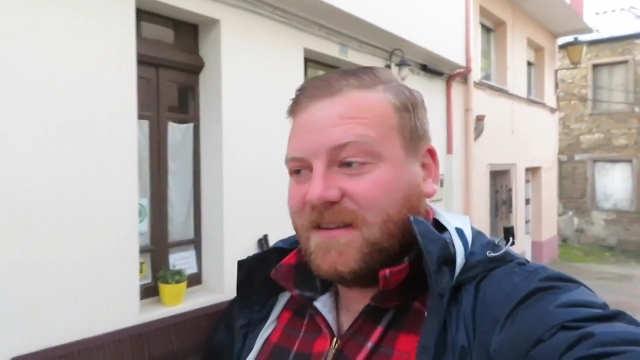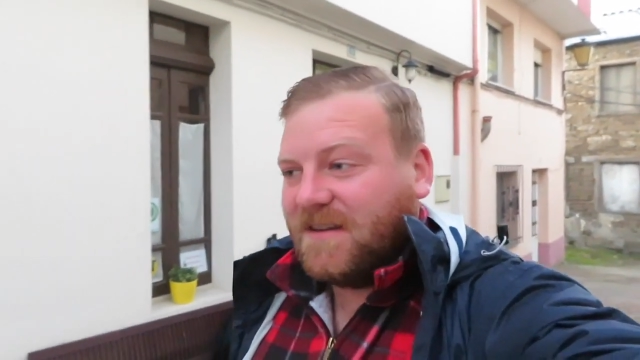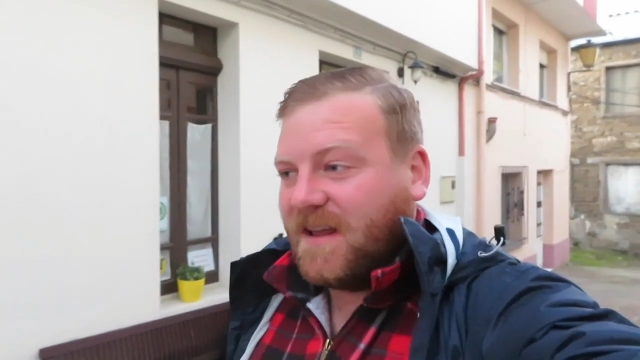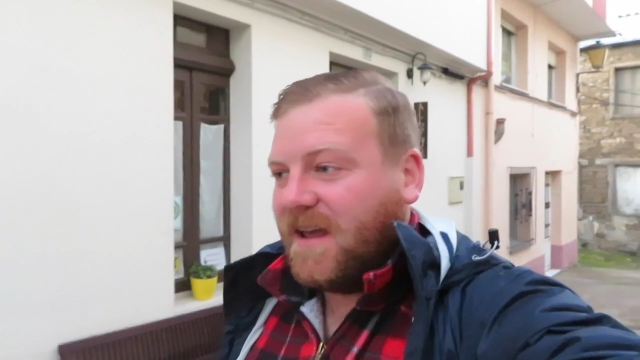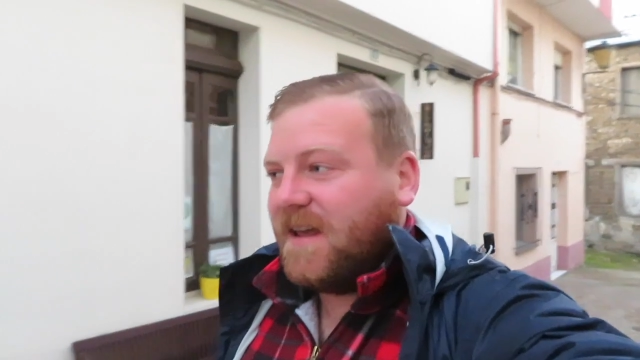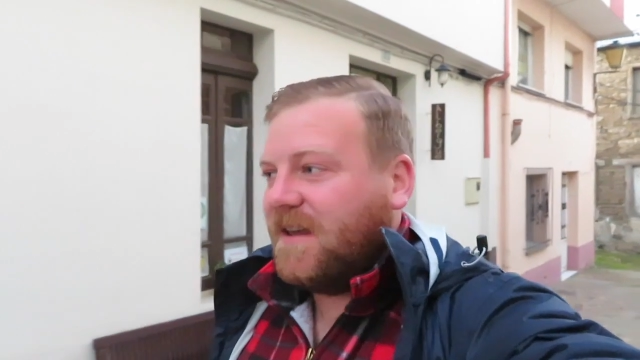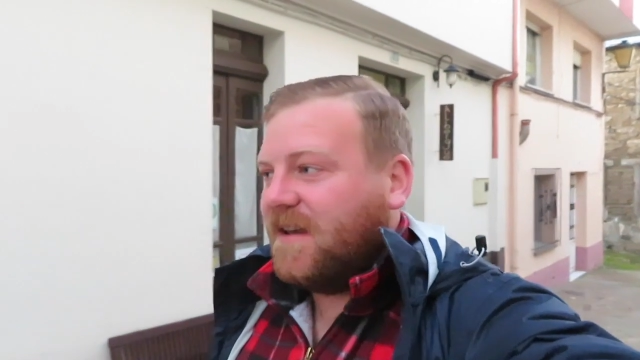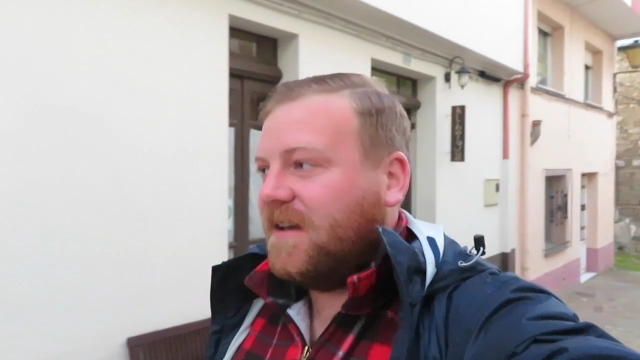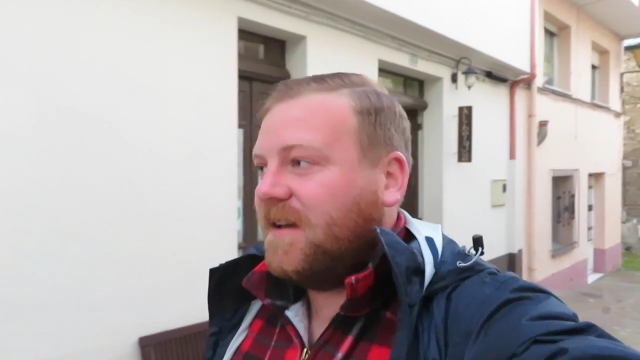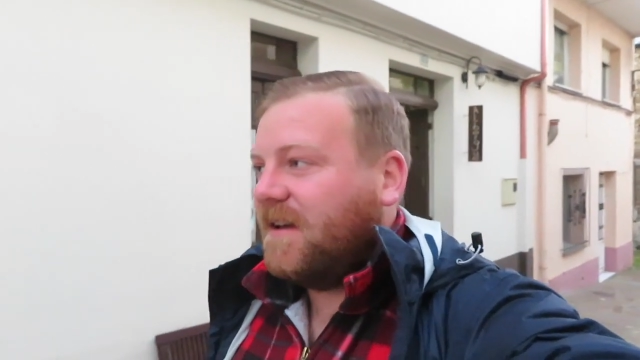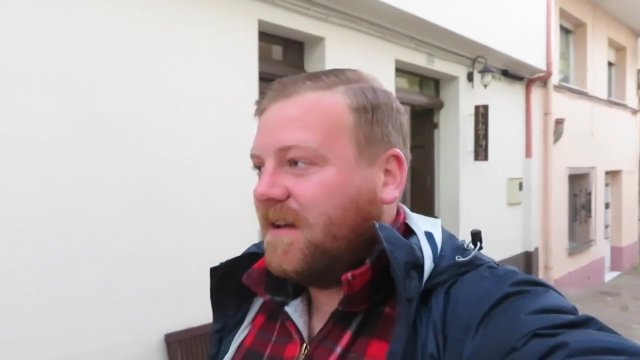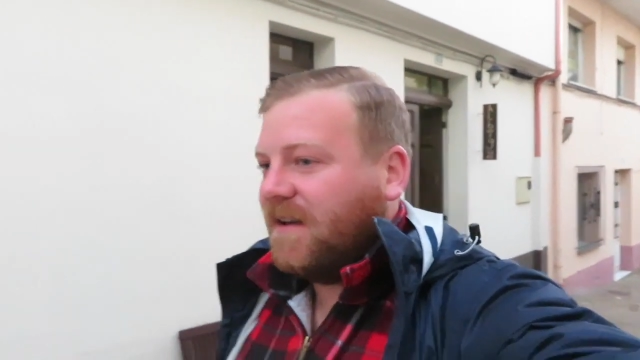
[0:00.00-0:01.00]
day
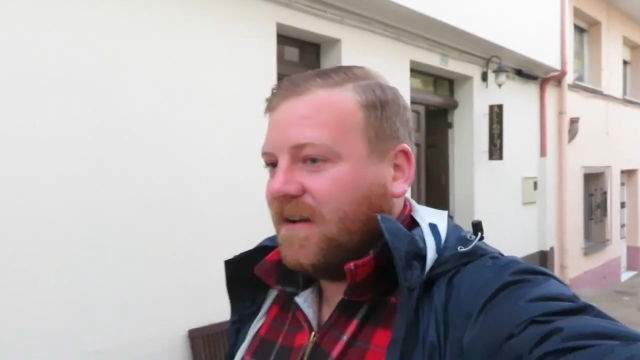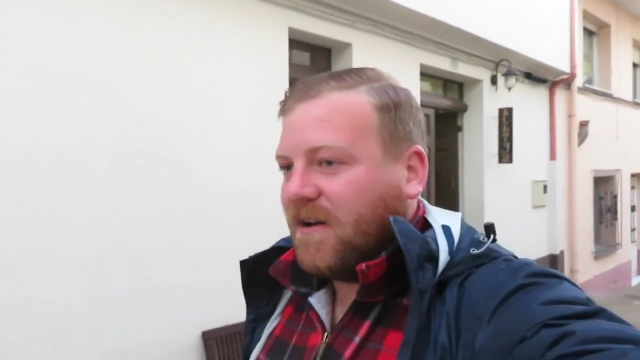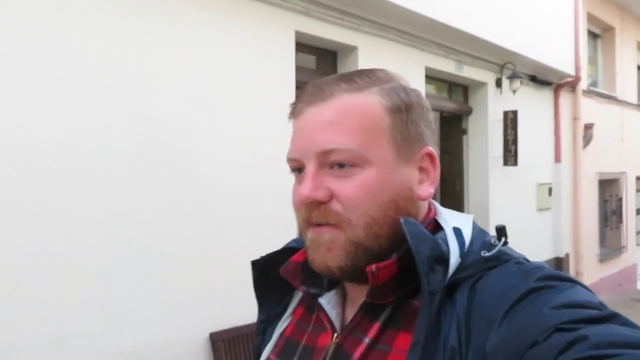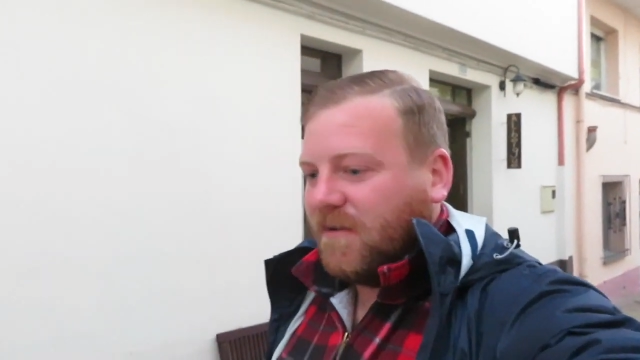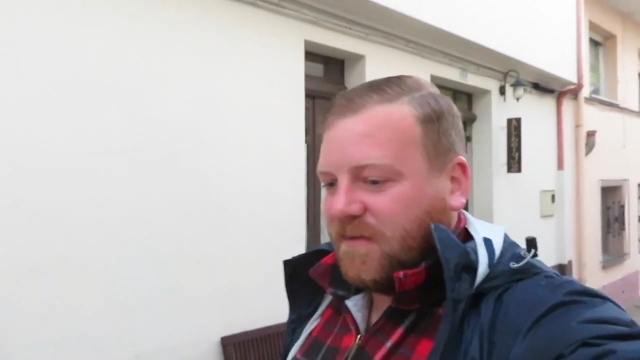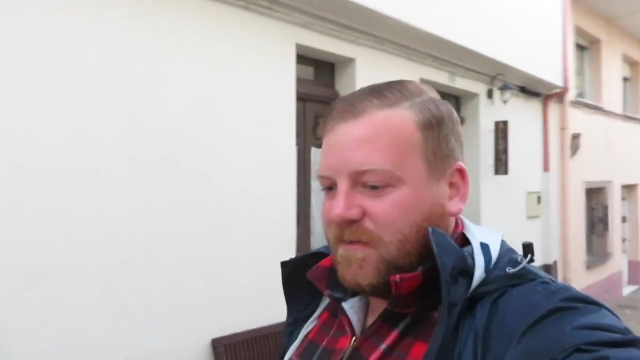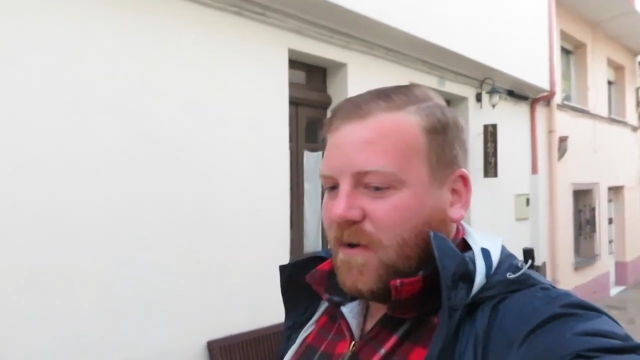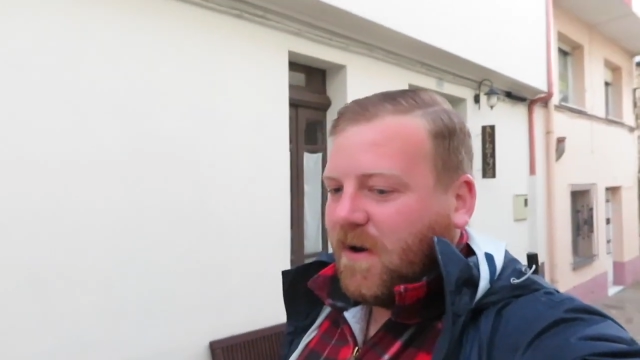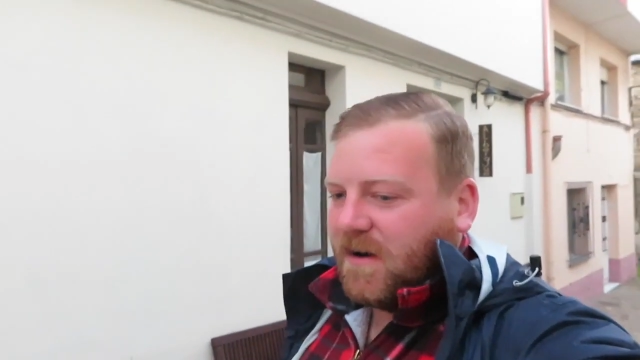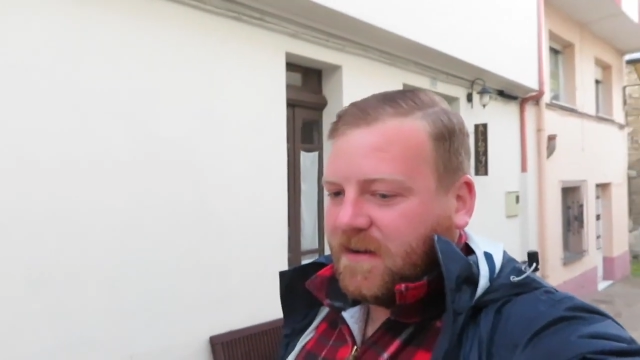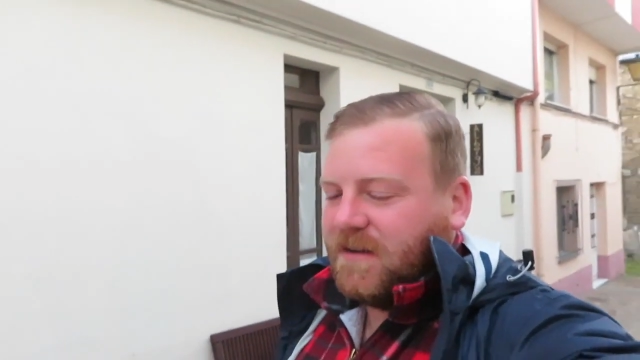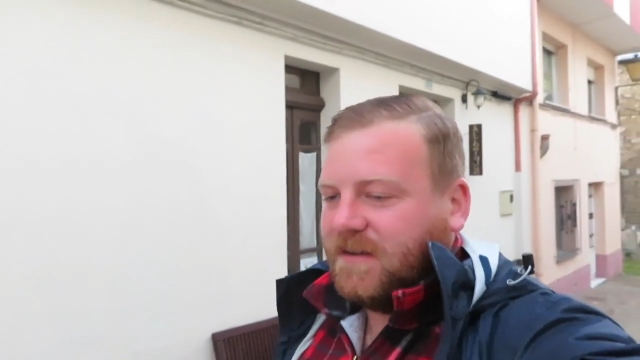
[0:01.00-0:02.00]
I will have
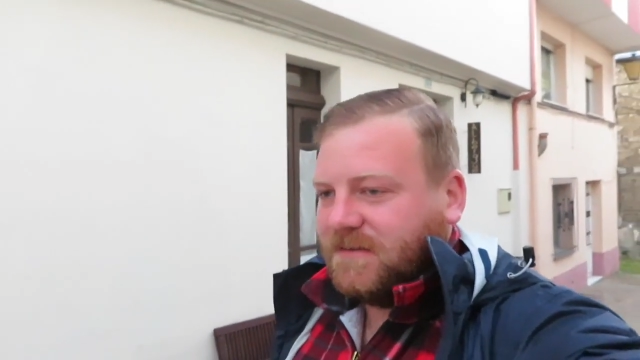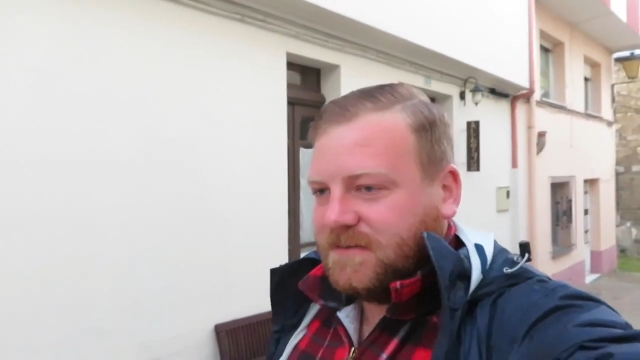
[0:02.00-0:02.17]
walked.